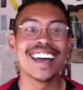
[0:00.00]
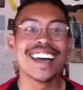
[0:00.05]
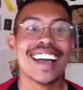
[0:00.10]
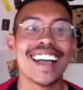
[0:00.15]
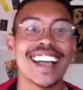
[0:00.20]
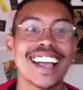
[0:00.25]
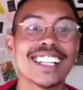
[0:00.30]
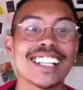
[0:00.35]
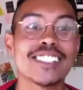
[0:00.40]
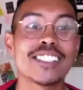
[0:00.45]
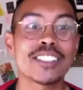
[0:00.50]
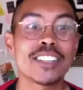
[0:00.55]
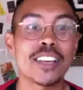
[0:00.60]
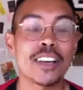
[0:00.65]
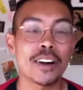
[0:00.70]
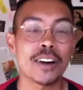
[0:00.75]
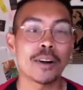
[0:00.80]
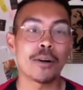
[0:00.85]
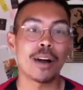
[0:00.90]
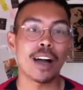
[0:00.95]
And
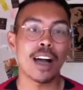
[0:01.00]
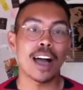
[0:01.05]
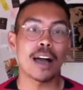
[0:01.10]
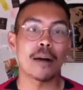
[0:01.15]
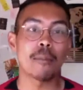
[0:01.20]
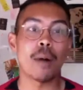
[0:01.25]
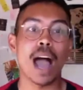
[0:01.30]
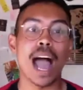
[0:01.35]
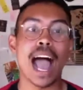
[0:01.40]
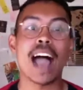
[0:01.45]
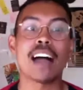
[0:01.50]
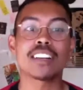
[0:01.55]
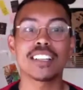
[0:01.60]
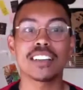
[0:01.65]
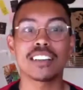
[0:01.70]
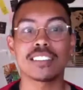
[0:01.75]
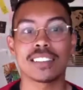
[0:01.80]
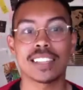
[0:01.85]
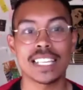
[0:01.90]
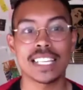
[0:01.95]
so how do
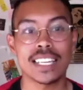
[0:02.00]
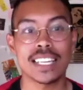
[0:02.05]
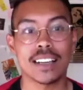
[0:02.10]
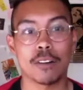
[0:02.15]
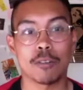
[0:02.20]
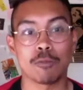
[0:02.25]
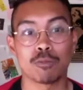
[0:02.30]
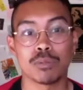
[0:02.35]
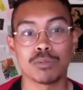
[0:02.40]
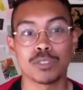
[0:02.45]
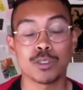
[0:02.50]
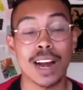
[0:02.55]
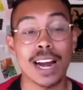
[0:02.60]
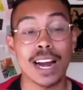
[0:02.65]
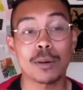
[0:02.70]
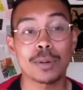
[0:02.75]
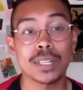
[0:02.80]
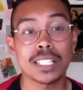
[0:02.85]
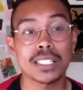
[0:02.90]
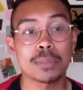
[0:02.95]
y'all think drag
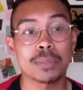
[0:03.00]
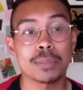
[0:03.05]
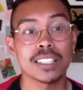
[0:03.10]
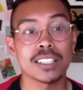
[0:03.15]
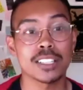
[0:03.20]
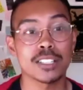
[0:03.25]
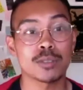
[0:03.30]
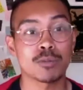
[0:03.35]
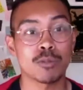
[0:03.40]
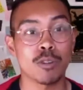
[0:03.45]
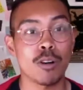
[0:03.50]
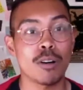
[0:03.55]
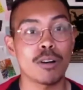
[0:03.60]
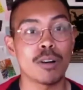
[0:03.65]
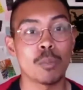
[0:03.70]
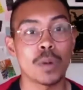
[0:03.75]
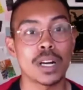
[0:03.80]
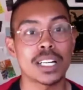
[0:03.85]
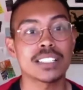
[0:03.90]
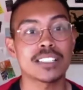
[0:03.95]
queens play this role, and
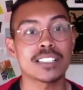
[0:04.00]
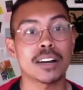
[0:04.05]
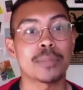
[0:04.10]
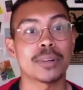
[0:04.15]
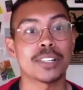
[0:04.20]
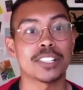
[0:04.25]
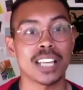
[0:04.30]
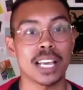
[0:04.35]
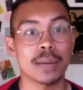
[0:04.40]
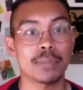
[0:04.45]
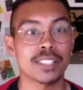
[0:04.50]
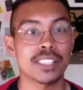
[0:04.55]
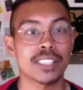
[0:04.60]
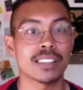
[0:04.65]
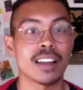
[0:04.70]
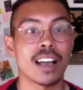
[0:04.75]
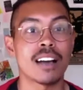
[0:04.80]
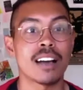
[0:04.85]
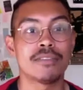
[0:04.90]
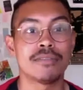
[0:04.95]
what is our perception
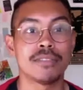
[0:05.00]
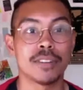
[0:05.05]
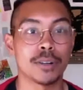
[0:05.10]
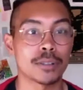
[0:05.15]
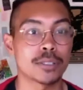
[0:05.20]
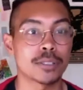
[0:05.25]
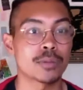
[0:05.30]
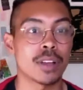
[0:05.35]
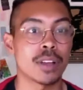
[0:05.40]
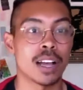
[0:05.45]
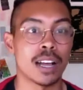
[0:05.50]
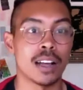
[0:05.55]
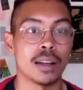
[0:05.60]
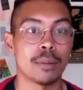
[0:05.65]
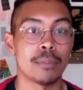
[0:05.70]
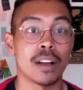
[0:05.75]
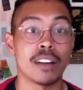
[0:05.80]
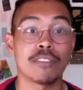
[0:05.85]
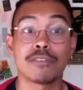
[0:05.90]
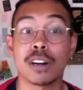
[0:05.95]
of folks,
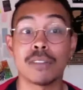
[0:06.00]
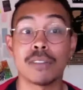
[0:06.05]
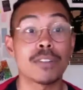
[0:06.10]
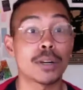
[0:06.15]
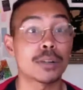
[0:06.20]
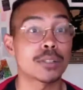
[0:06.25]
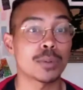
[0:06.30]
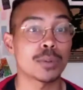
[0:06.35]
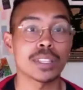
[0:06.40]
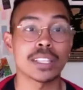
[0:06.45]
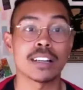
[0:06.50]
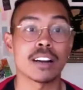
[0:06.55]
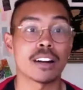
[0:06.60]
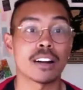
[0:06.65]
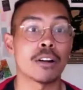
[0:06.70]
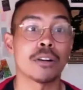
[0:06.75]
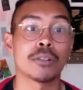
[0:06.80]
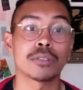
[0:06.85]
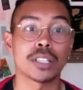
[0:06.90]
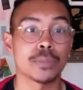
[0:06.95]
from folks within our
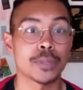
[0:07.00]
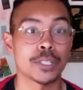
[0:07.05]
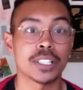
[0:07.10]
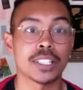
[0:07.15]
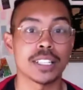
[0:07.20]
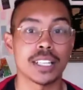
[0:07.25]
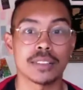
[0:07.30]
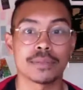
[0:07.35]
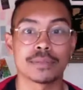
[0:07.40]
own community?